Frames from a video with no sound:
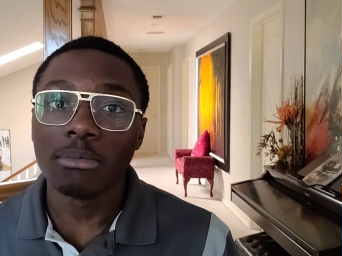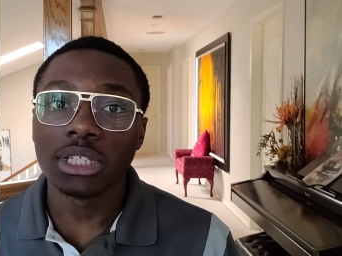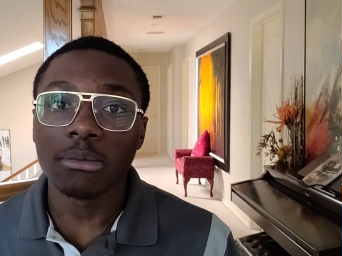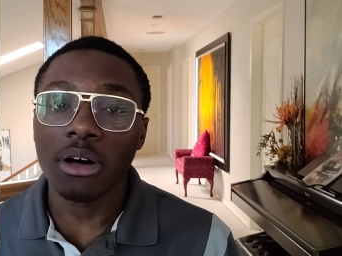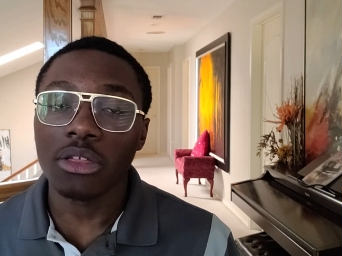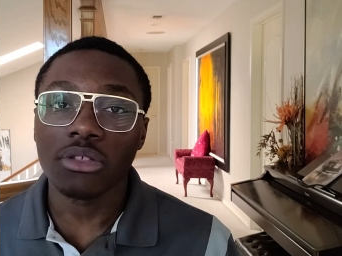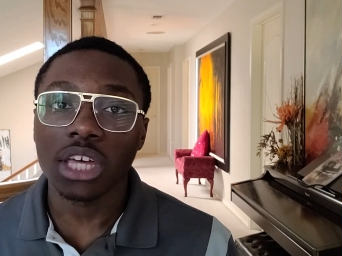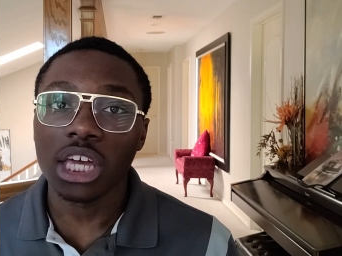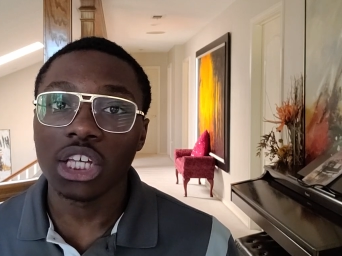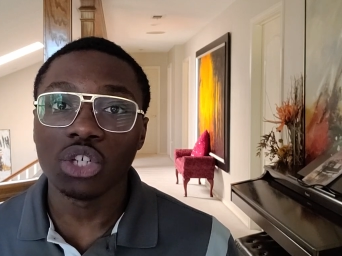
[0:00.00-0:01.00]
Some other
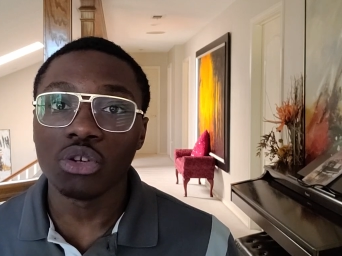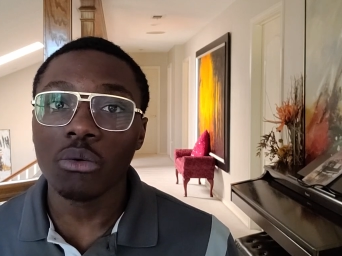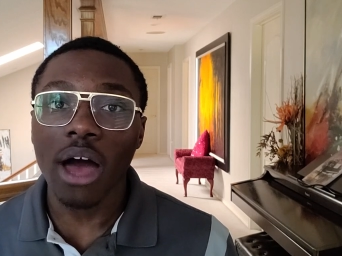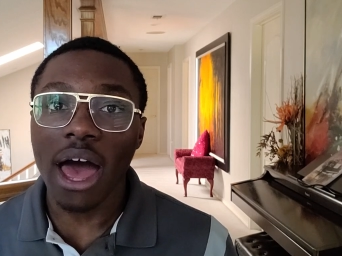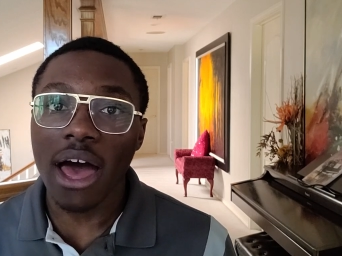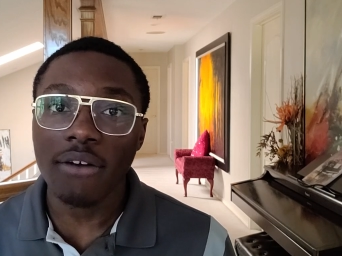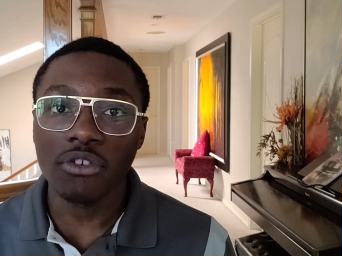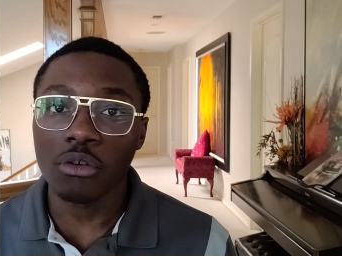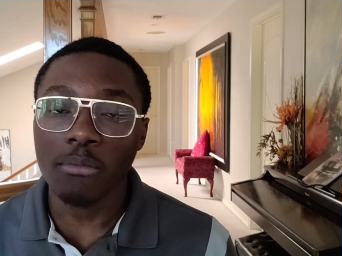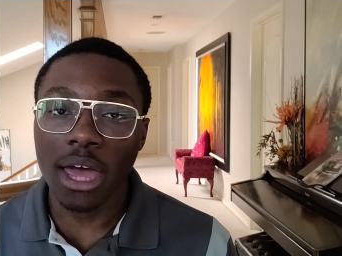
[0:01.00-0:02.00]
things, you don't
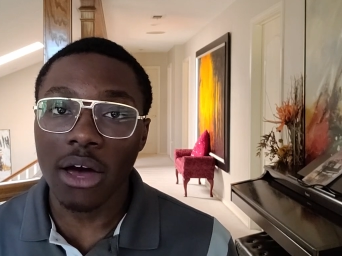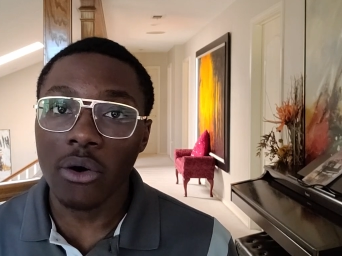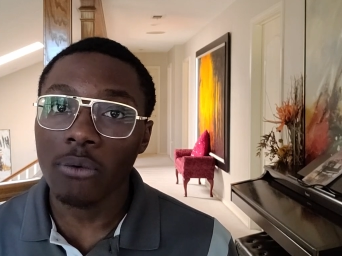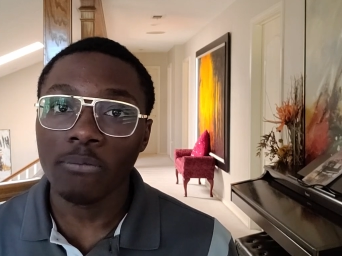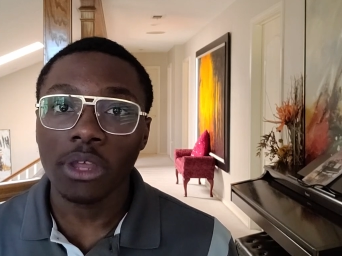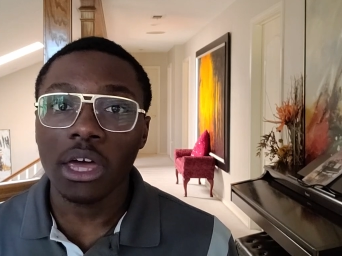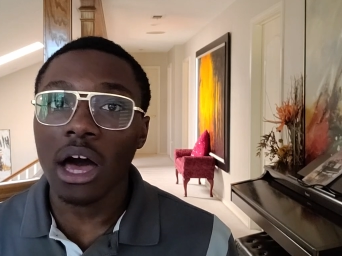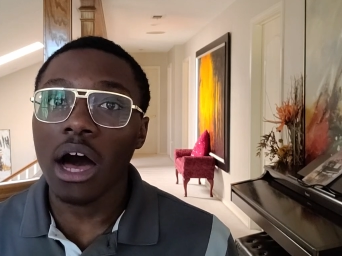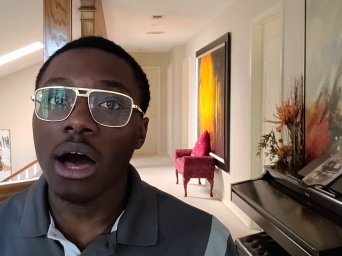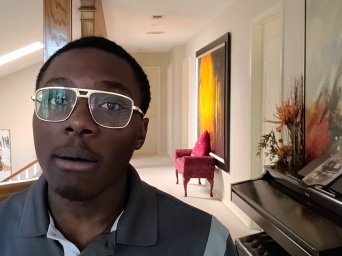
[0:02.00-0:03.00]
have your mail.
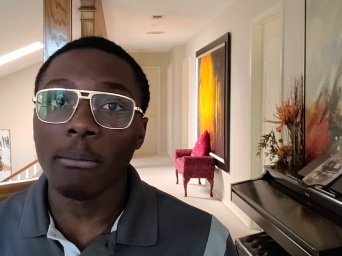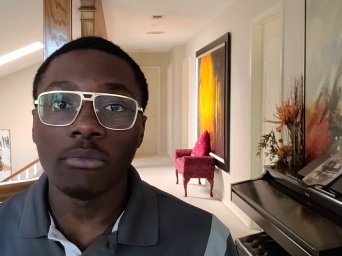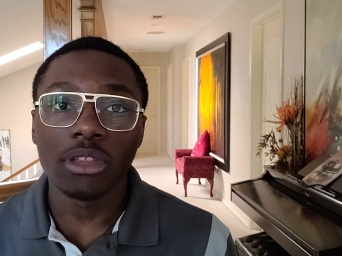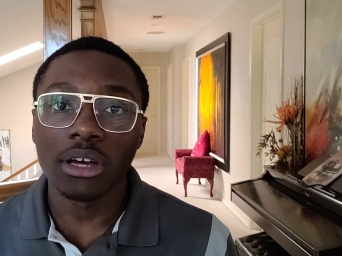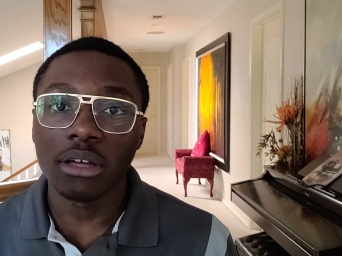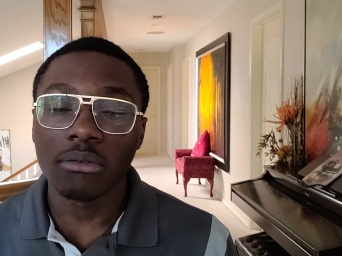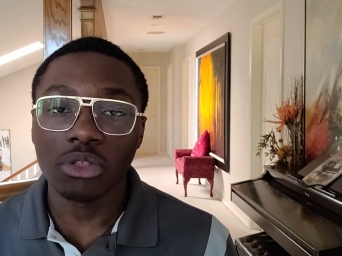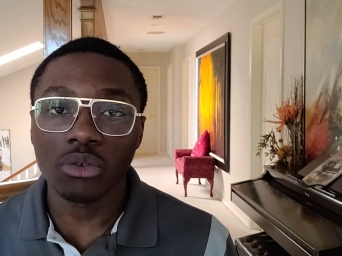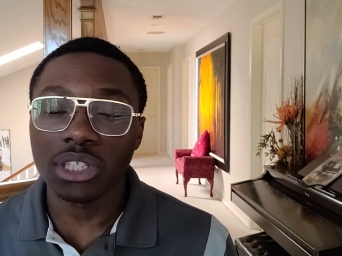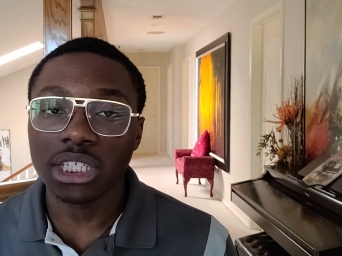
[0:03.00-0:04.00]
The
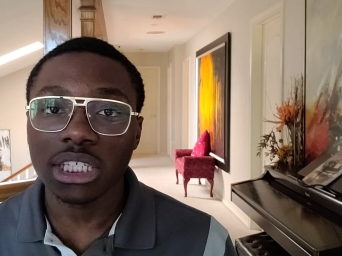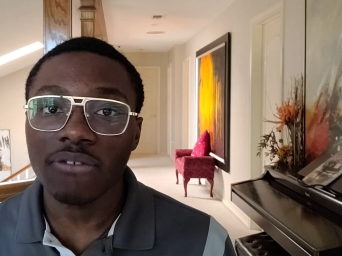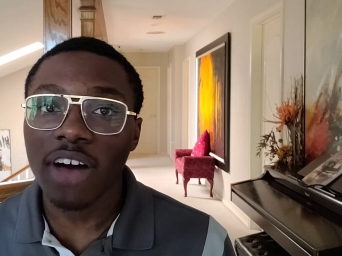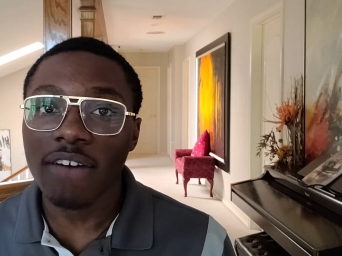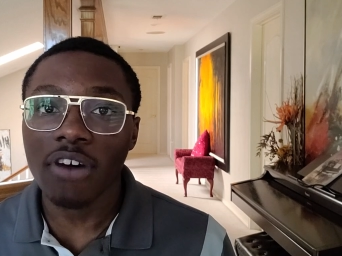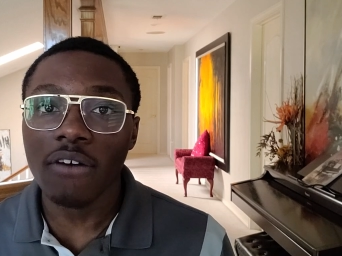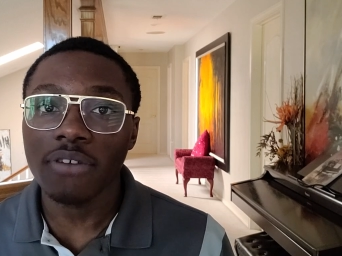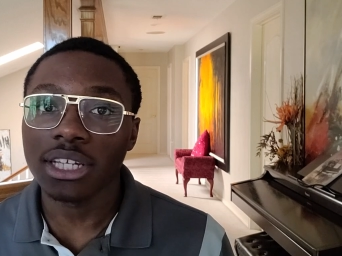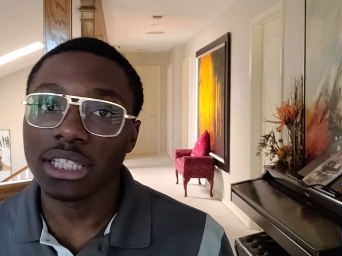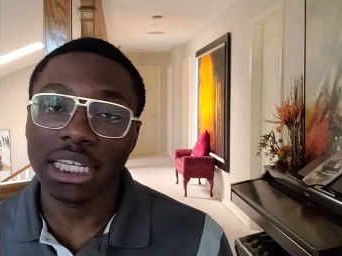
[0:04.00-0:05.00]
365
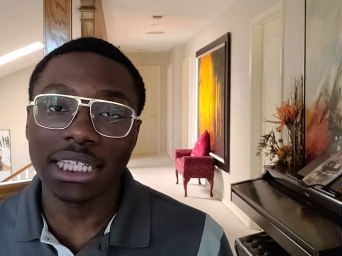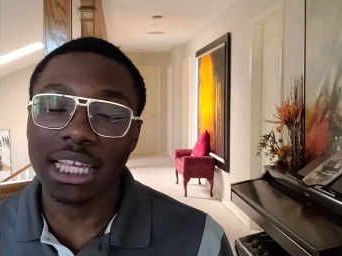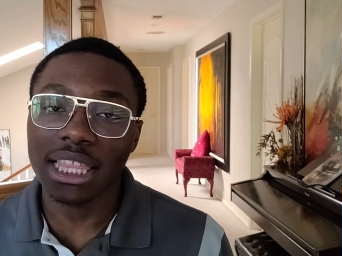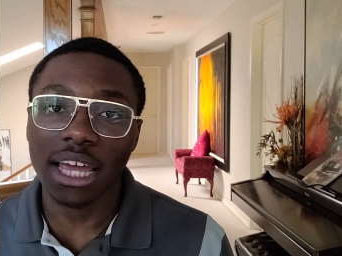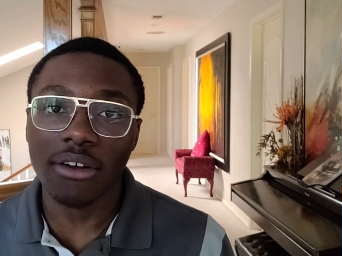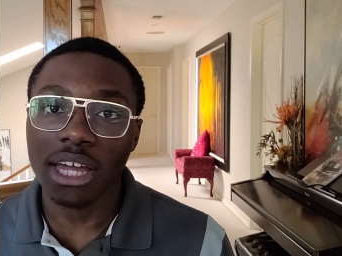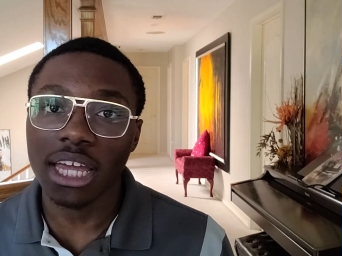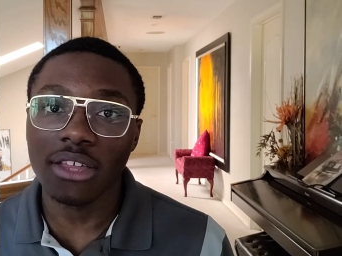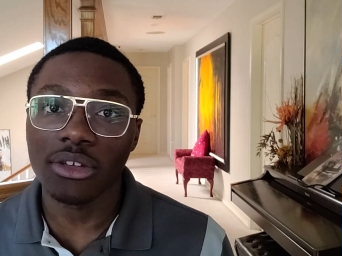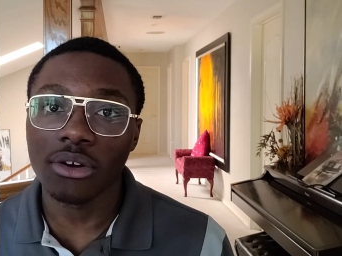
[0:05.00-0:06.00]
Office isn't there
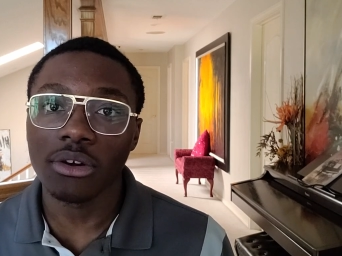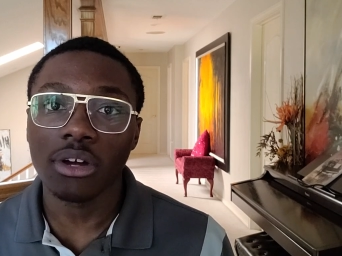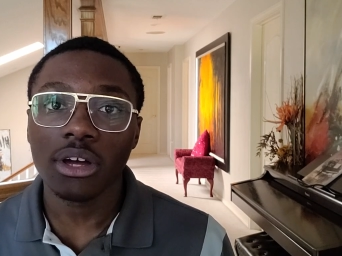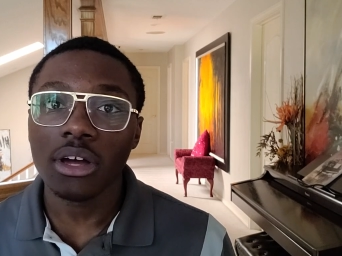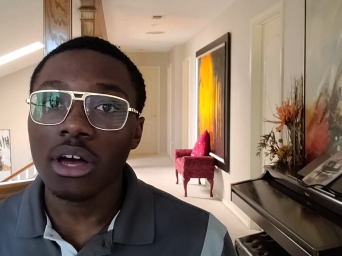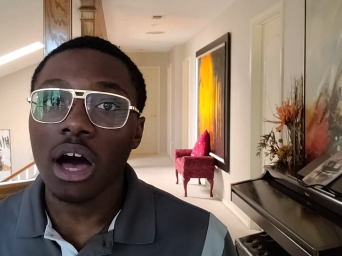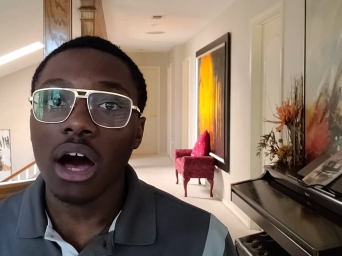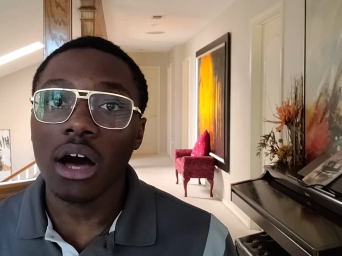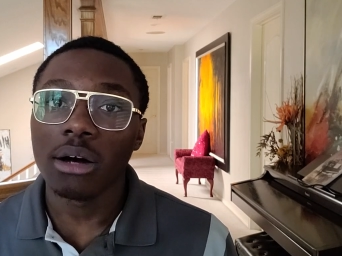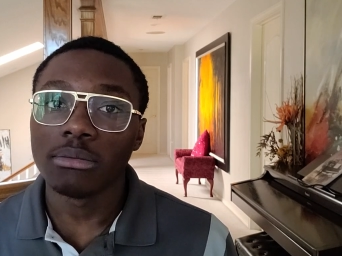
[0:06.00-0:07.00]
either.
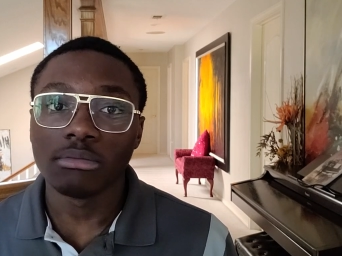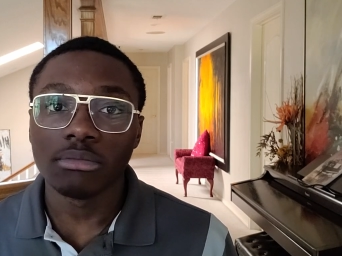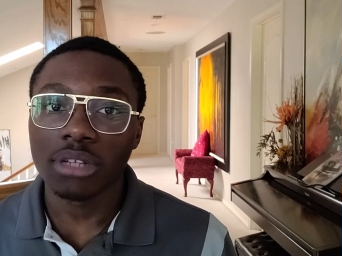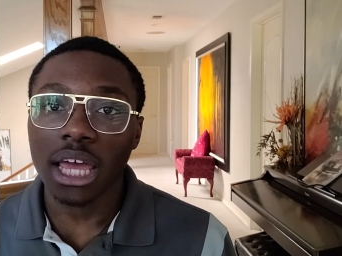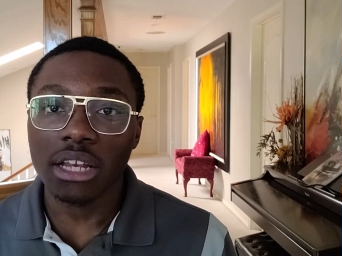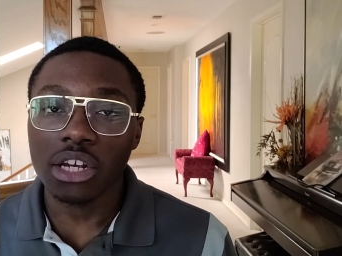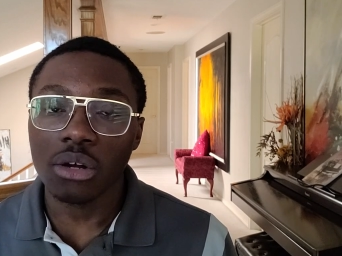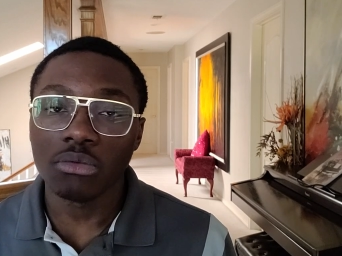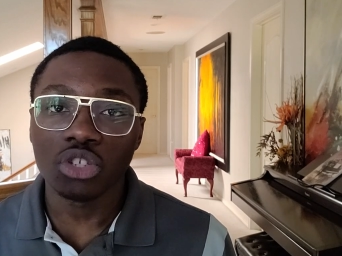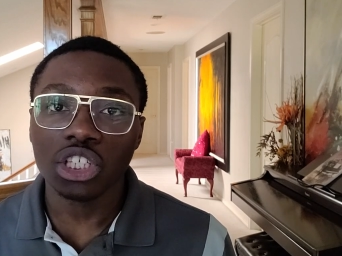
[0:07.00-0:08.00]
And, you
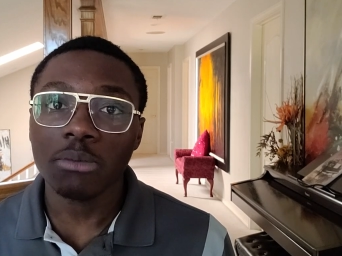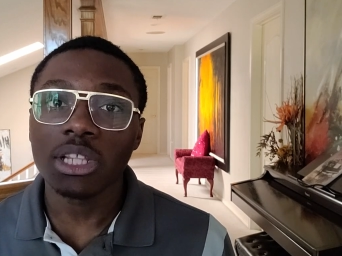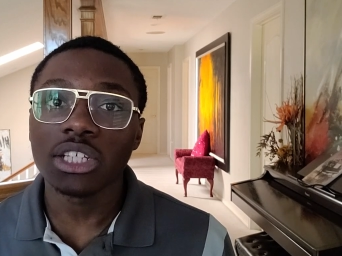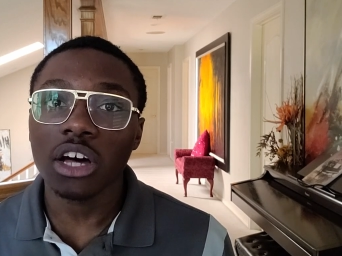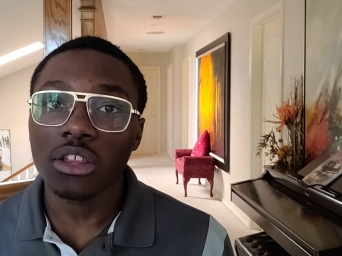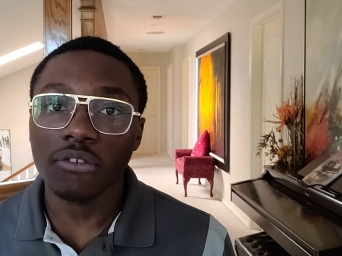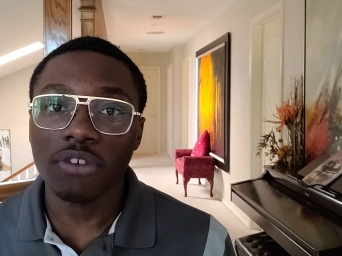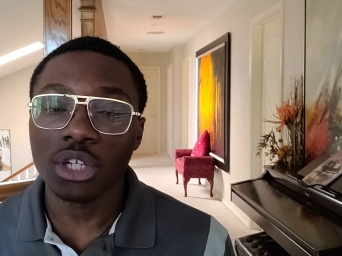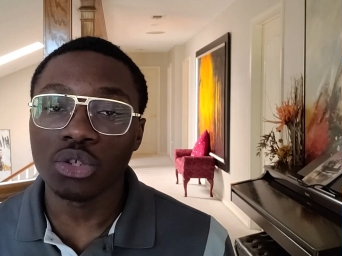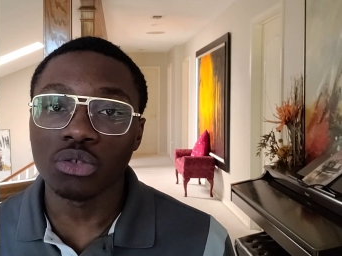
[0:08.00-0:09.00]
know, just some of these other
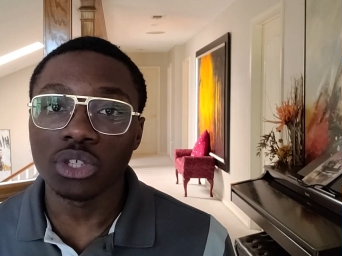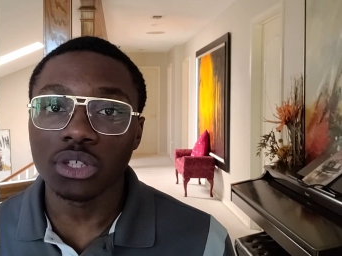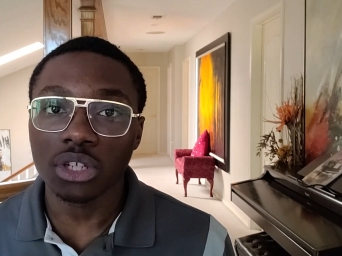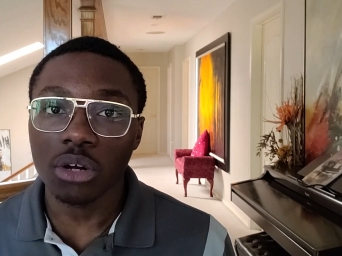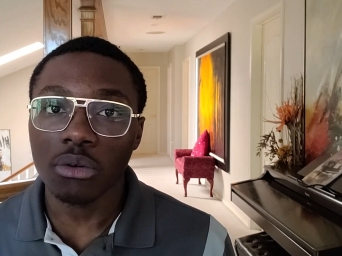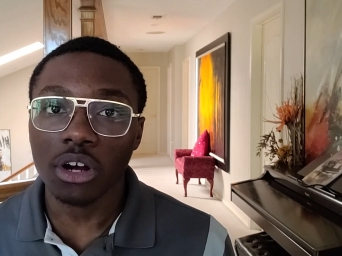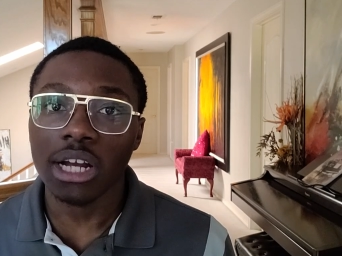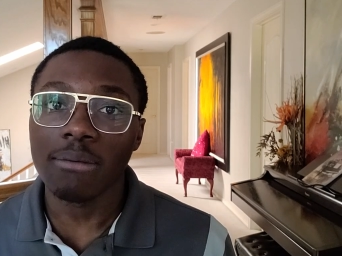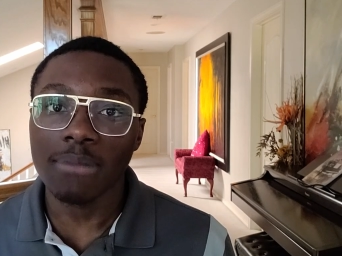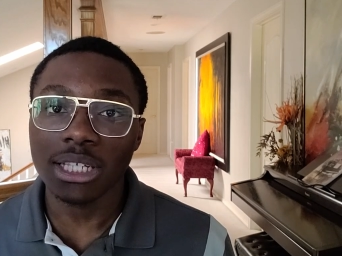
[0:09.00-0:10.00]
features, you know,
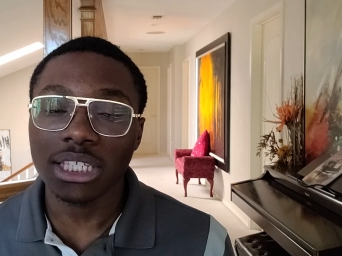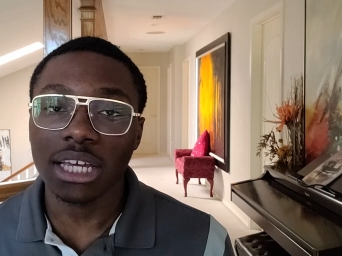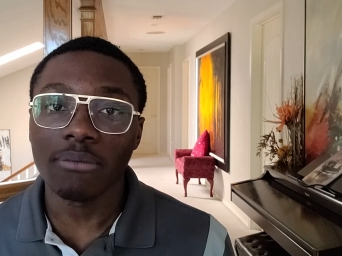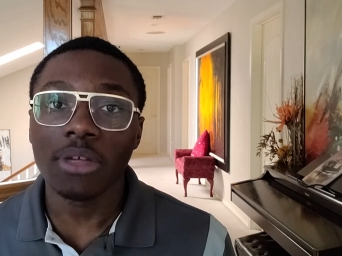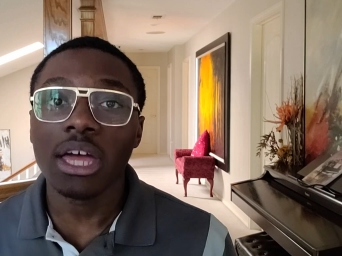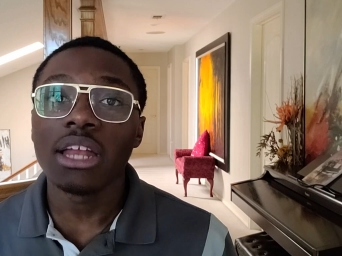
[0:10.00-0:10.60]
kind of missing.